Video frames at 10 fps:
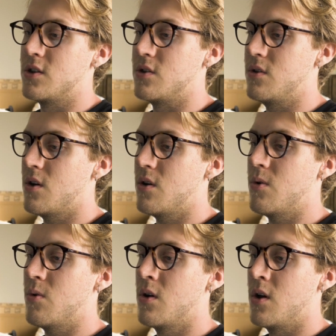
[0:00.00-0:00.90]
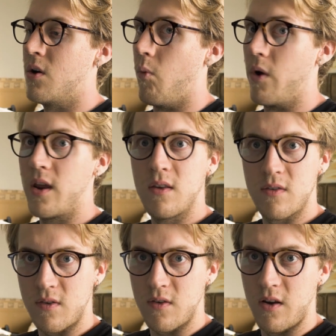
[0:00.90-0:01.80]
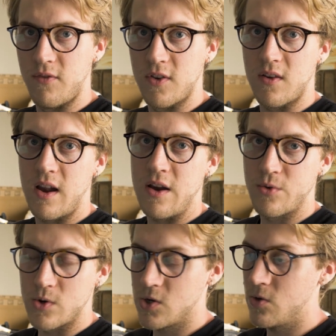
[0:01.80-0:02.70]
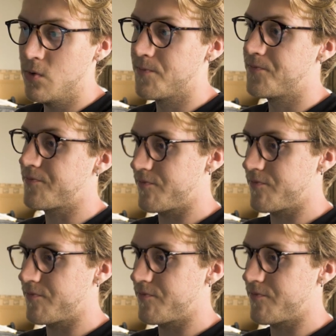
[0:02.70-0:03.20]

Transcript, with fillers: to know when is the sun. If this is an outdoor shoot,